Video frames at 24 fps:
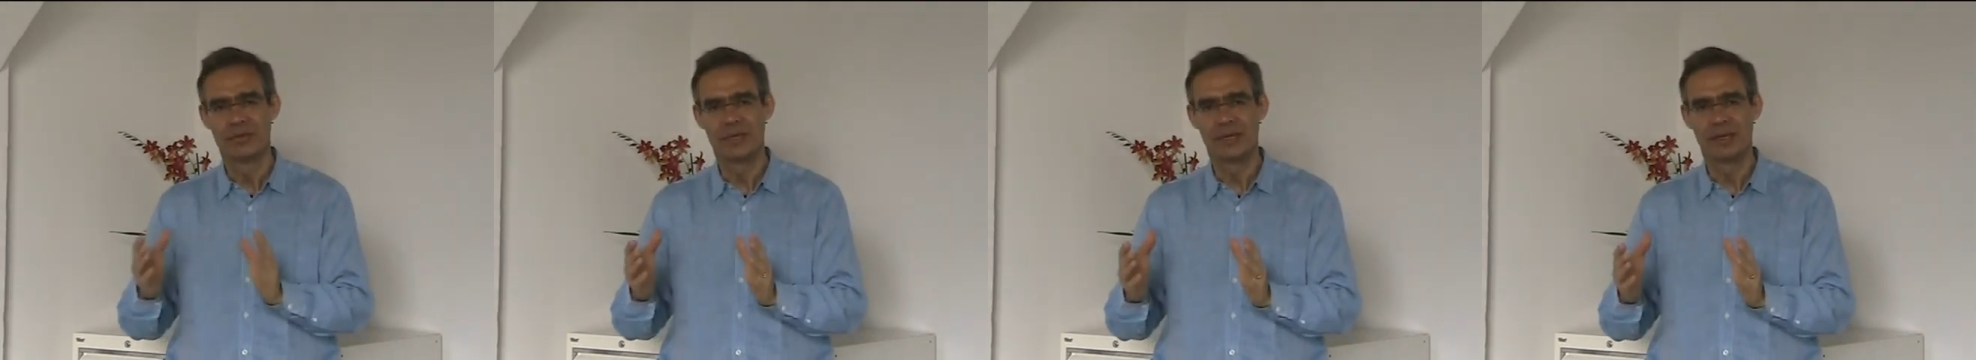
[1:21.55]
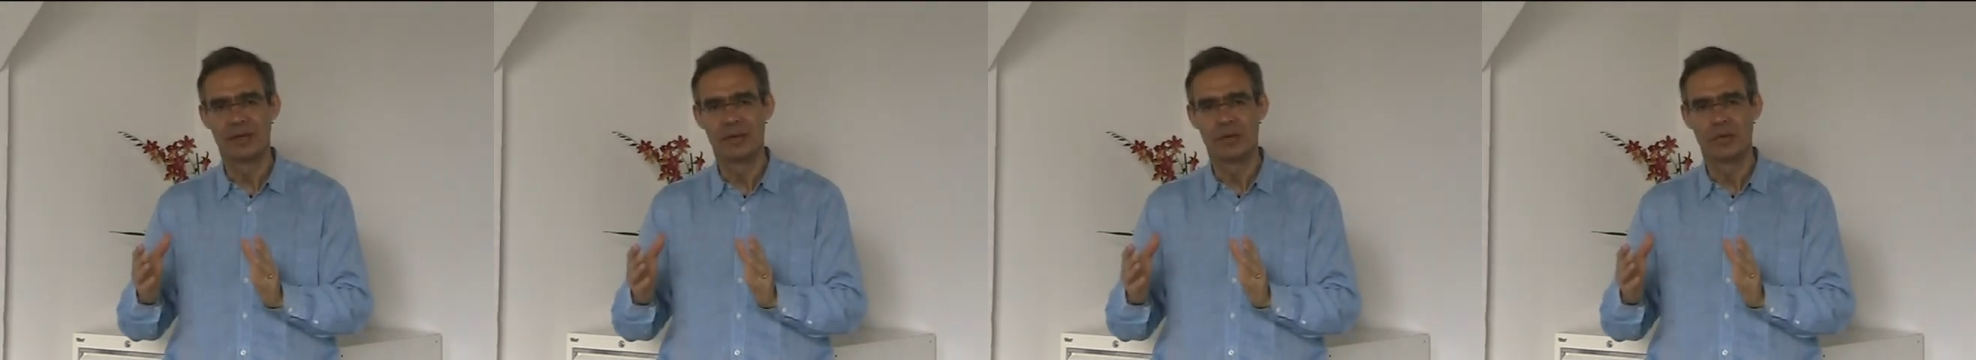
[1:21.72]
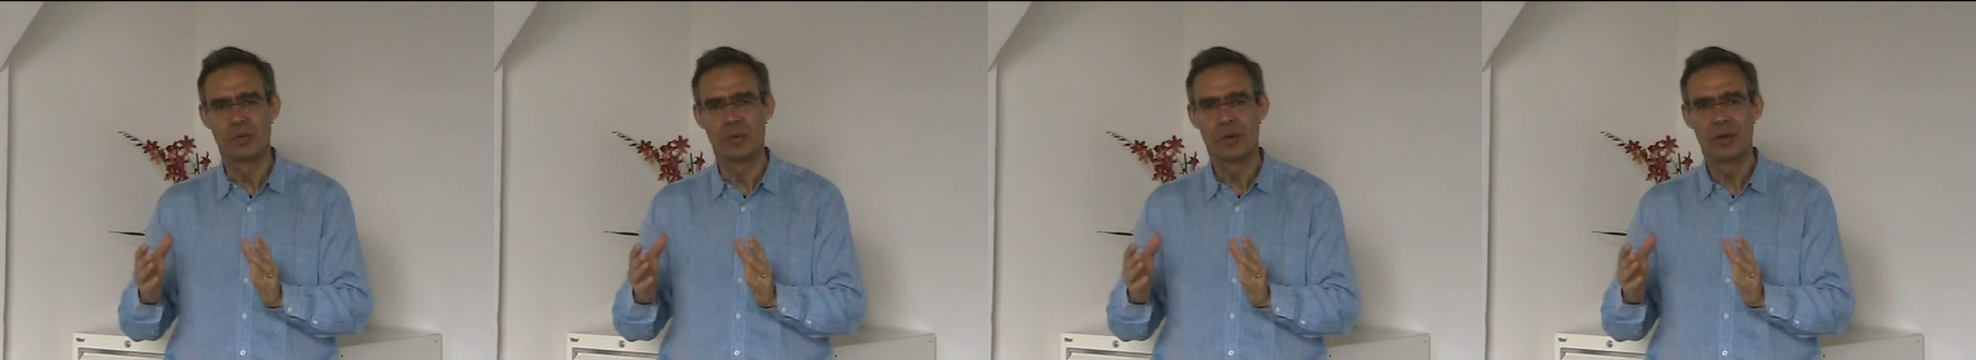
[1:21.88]

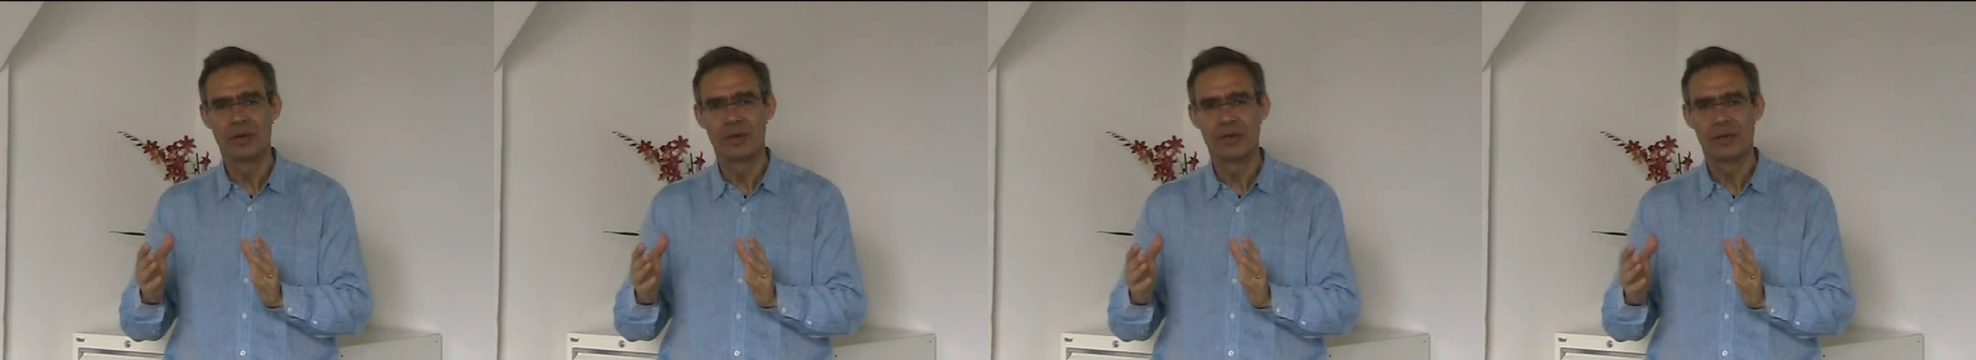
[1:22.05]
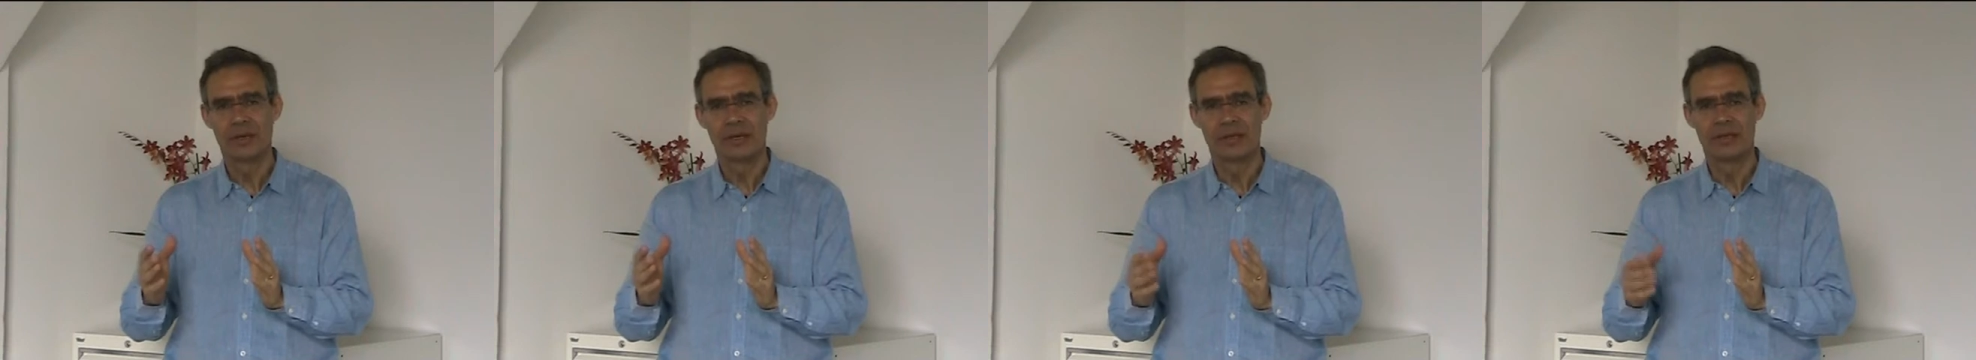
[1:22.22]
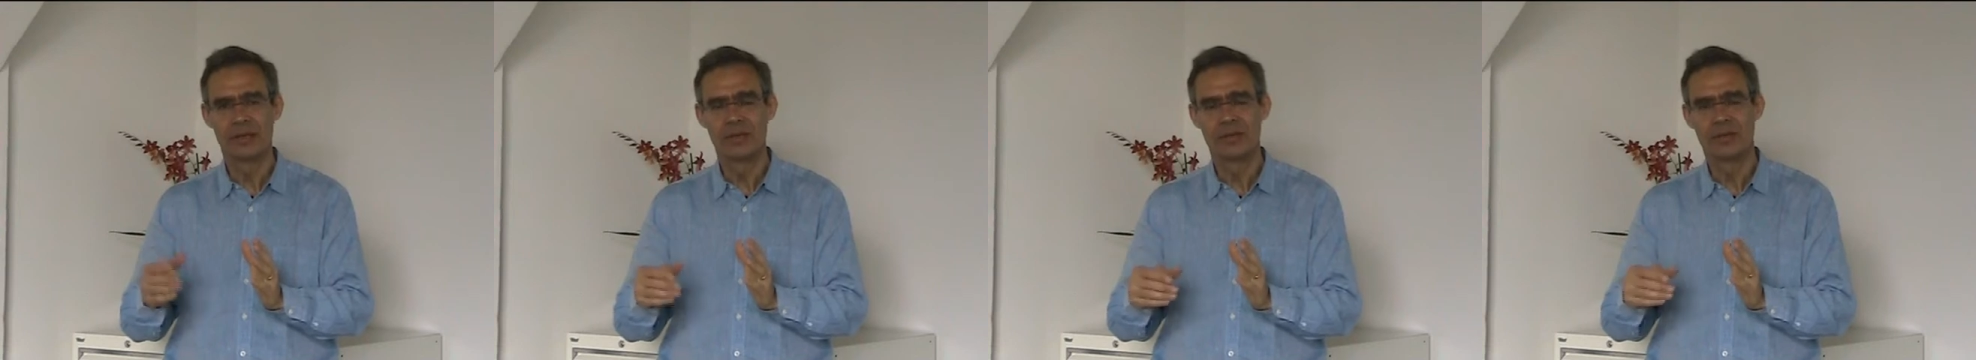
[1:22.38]
say, 1
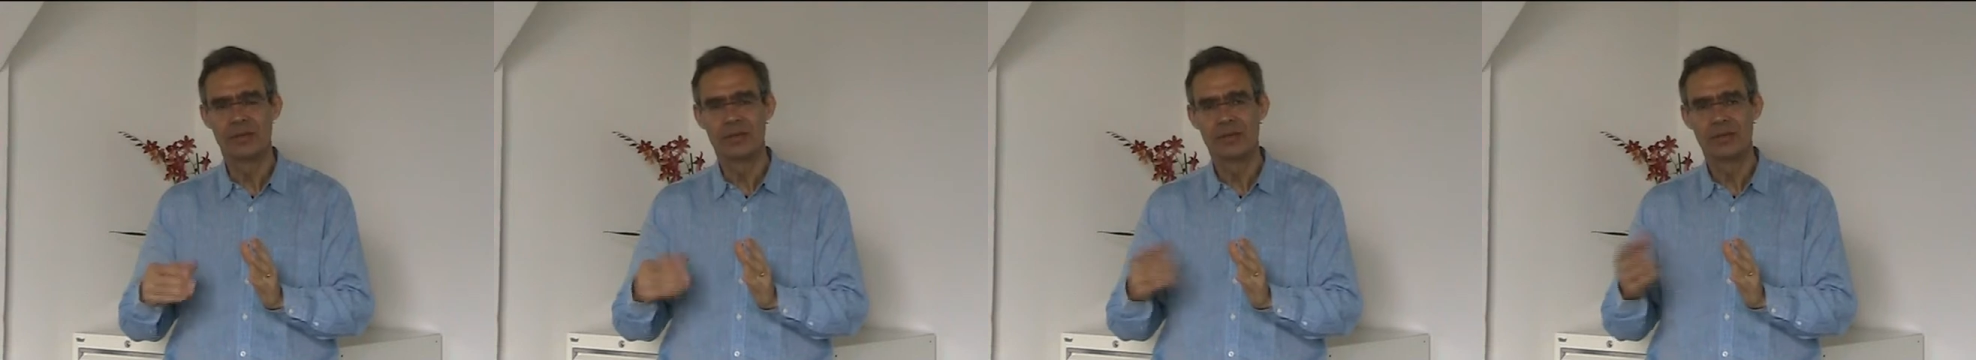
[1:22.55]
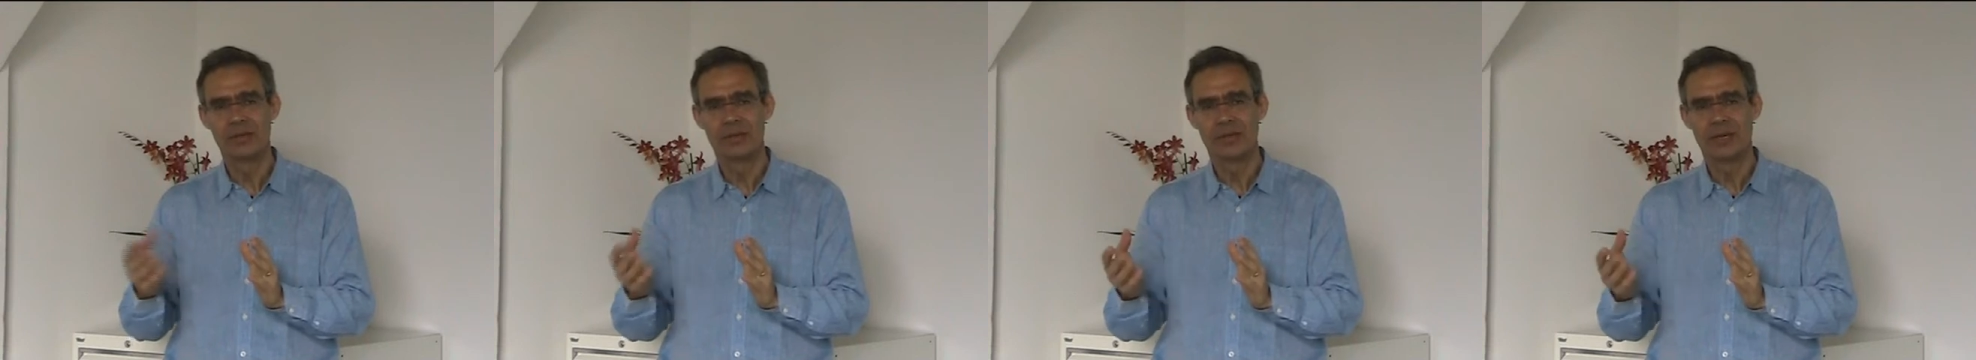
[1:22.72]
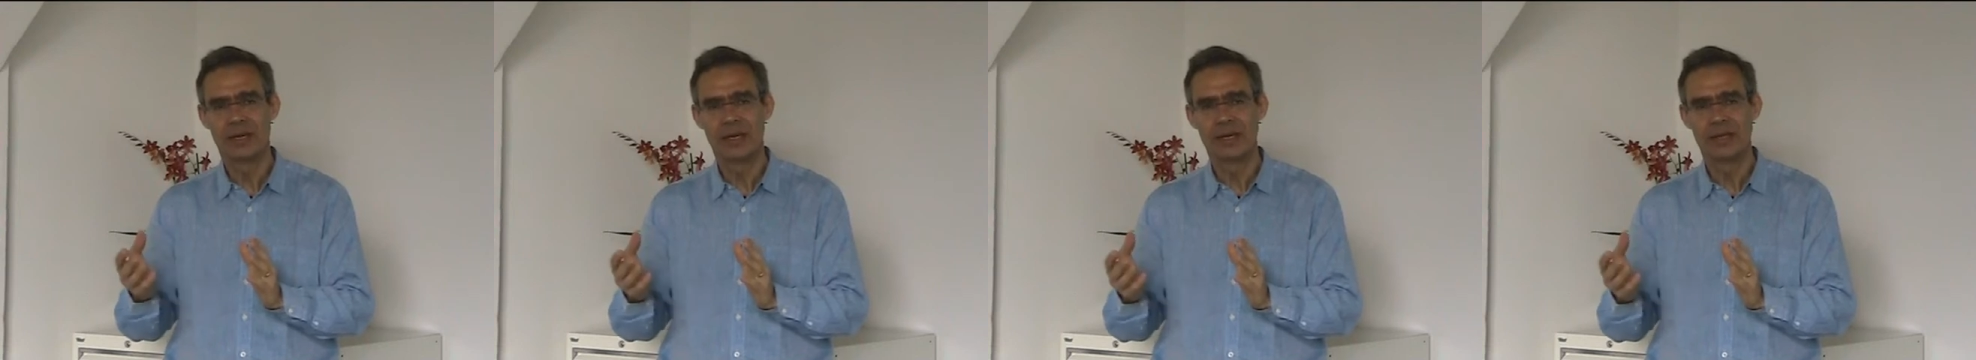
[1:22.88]
day to
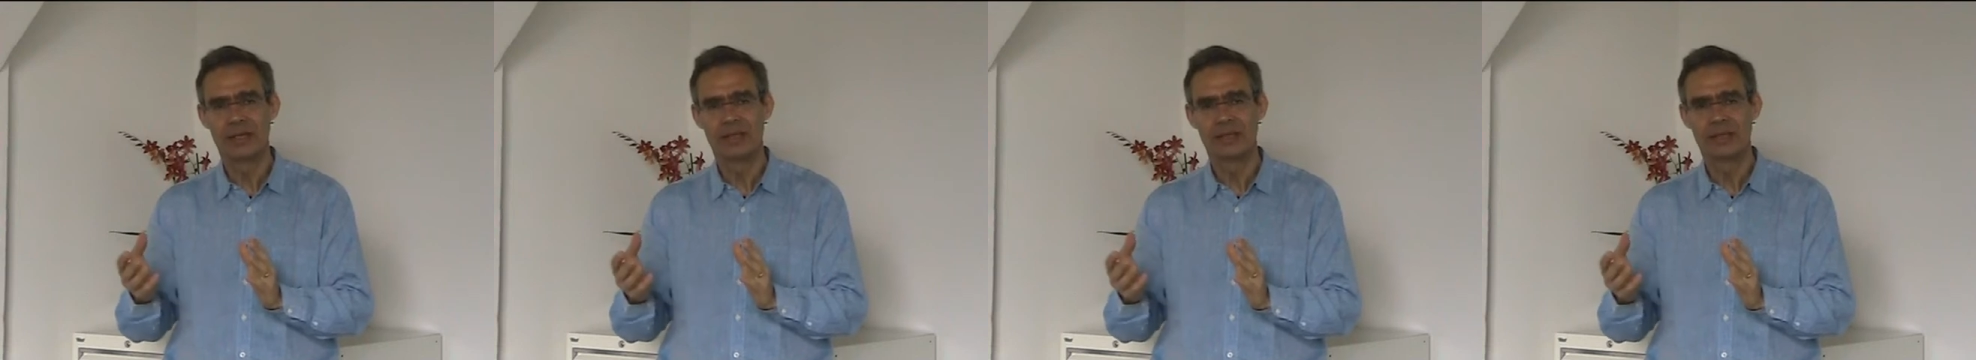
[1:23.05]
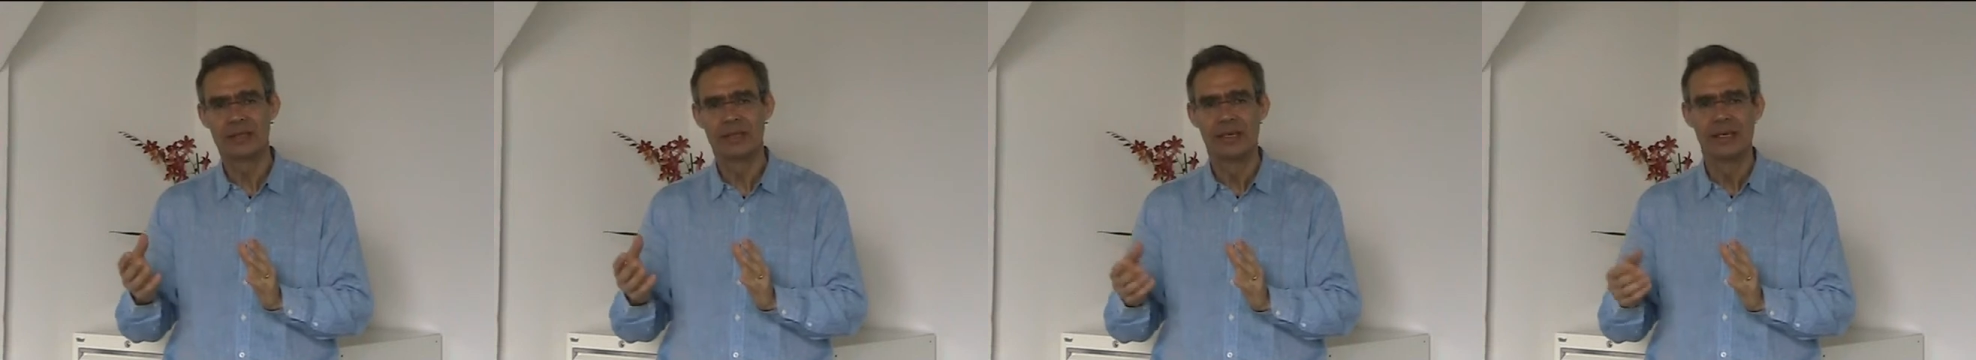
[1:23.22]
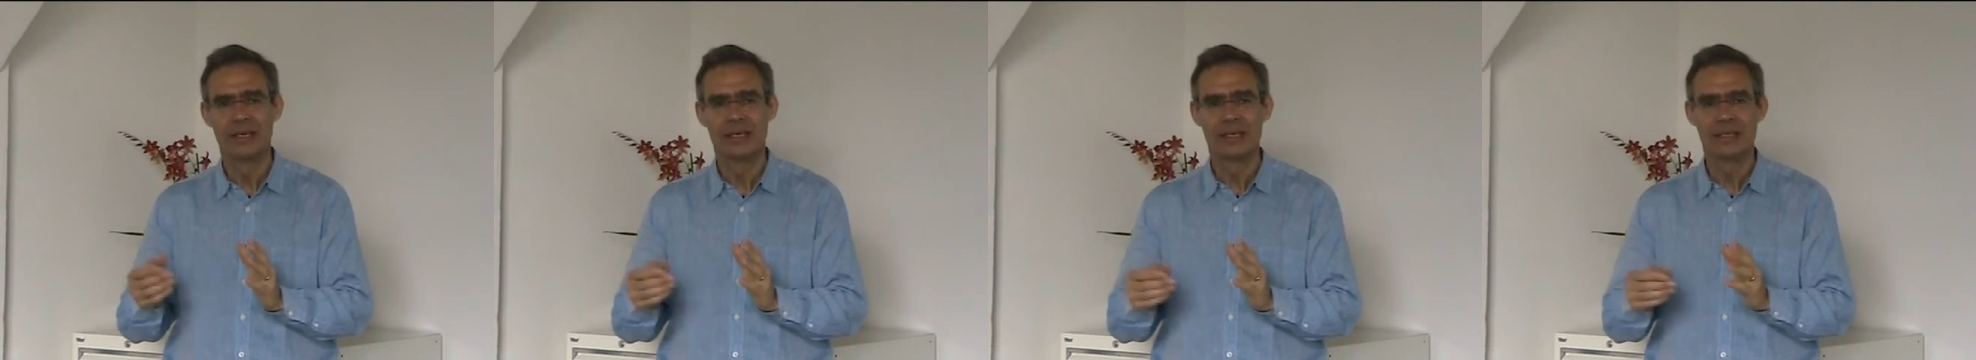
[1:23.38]
2
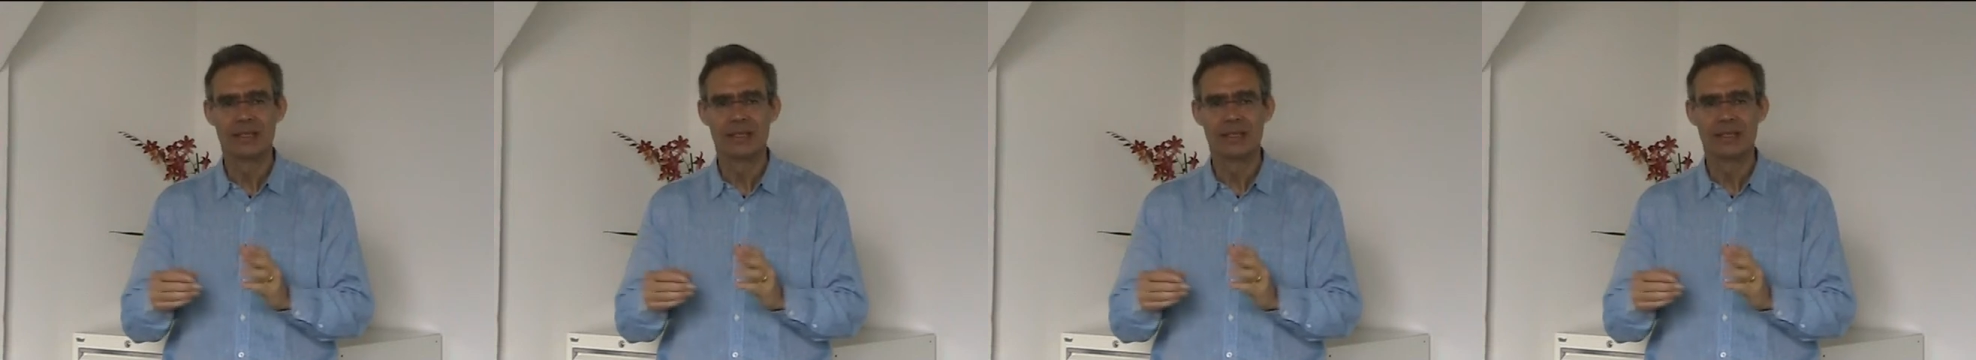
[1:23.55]
days,